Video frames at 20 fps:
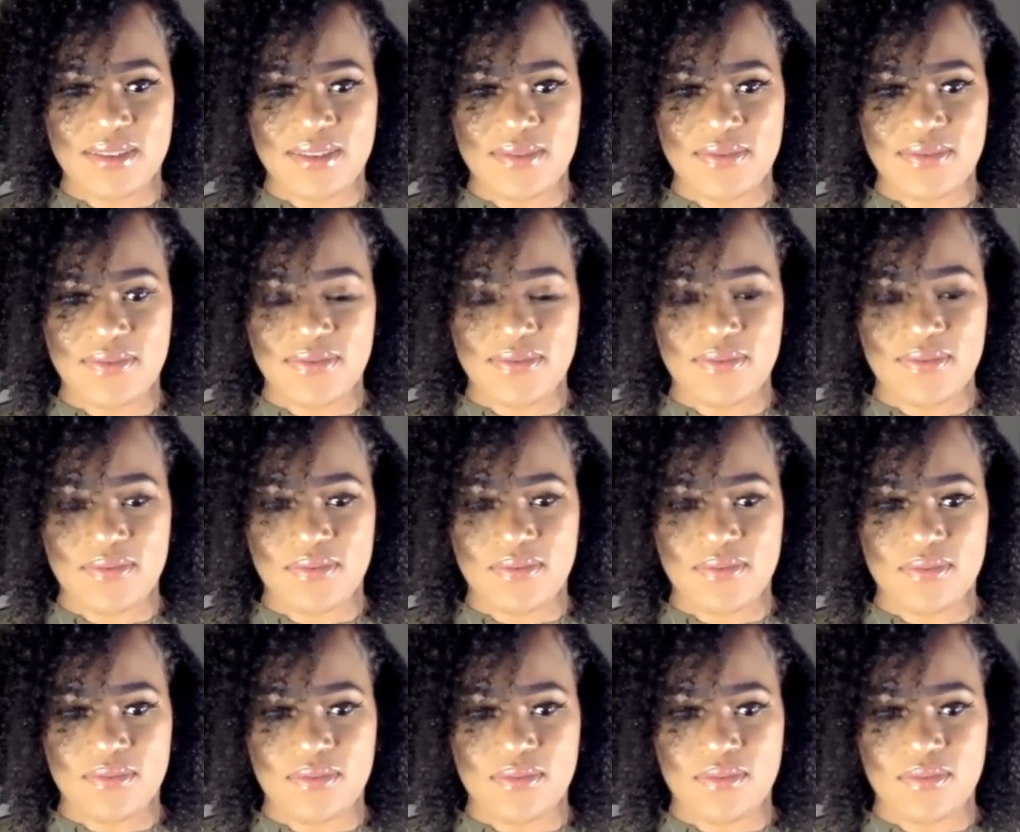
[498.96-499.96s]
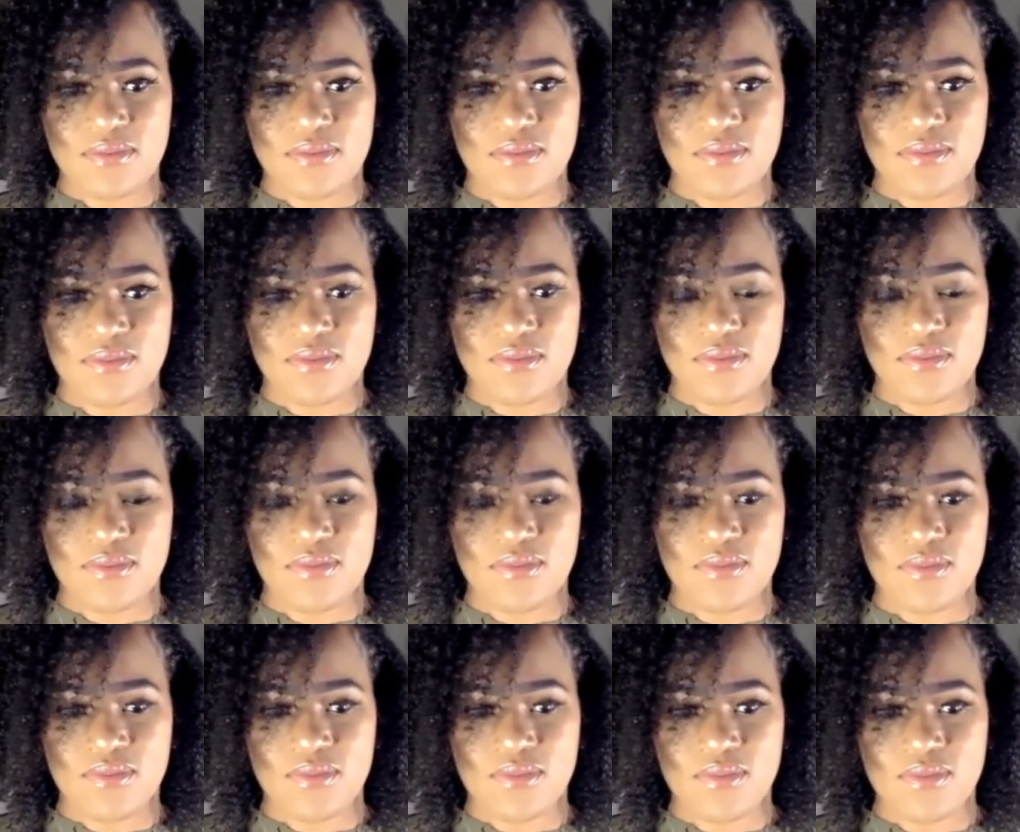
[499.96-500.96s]

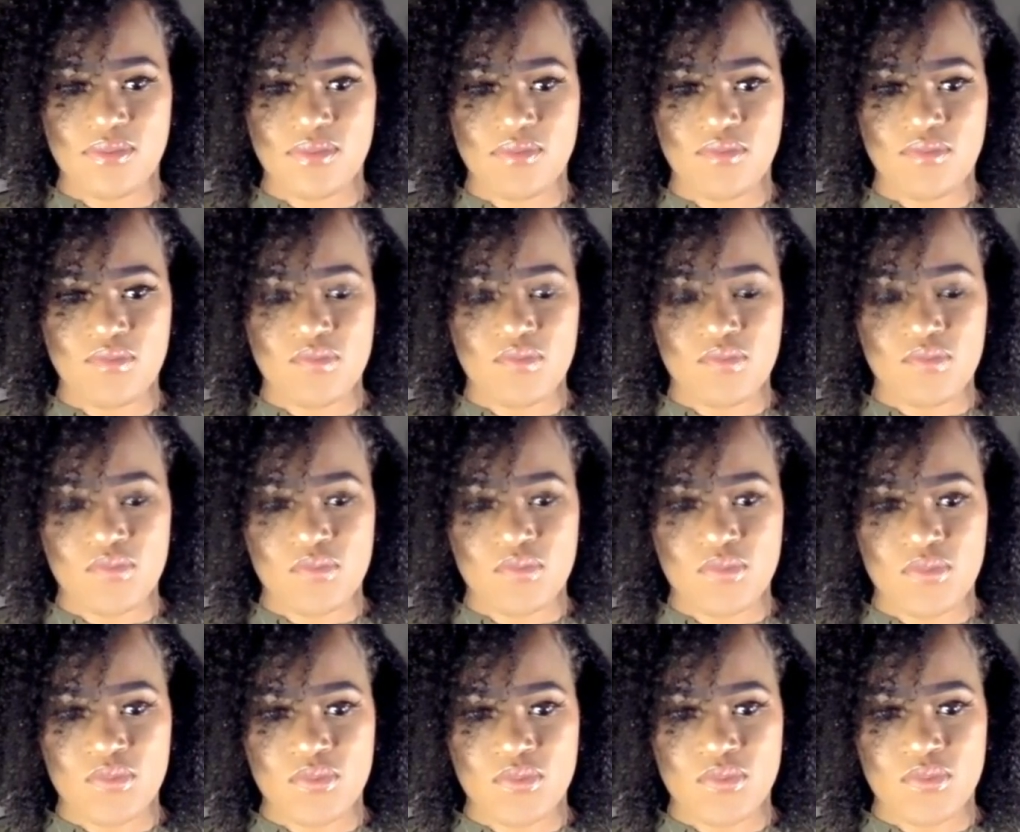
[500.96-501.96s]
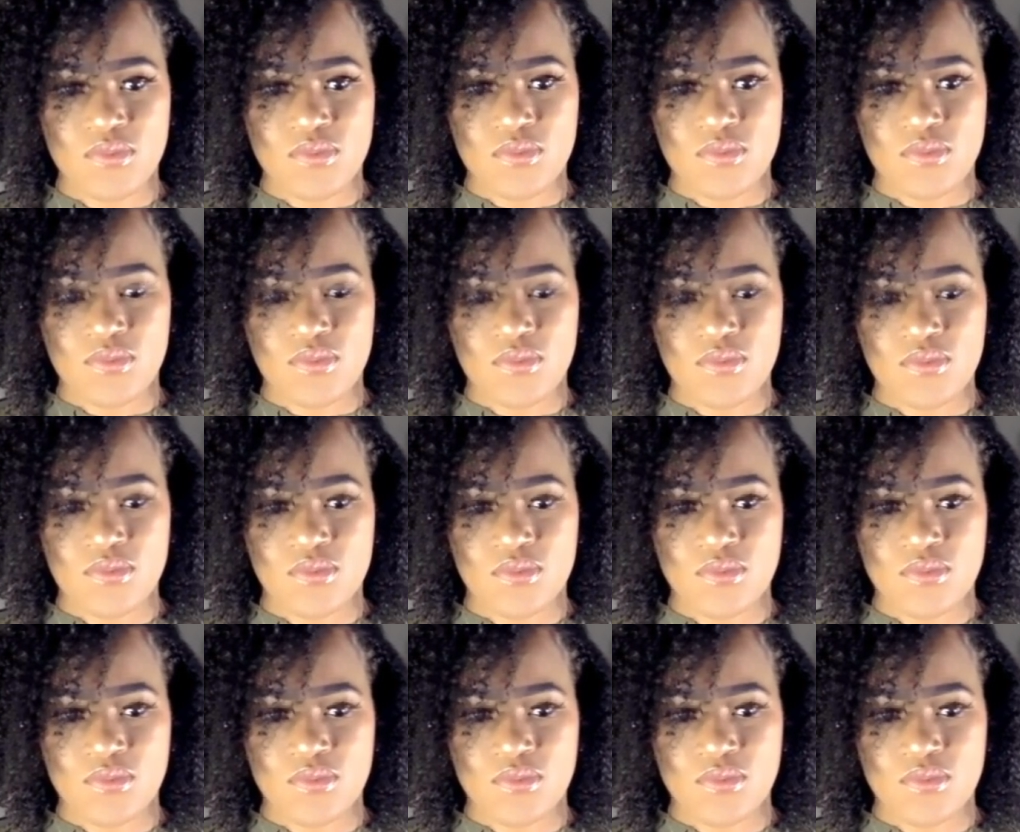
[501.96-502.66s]
(silent)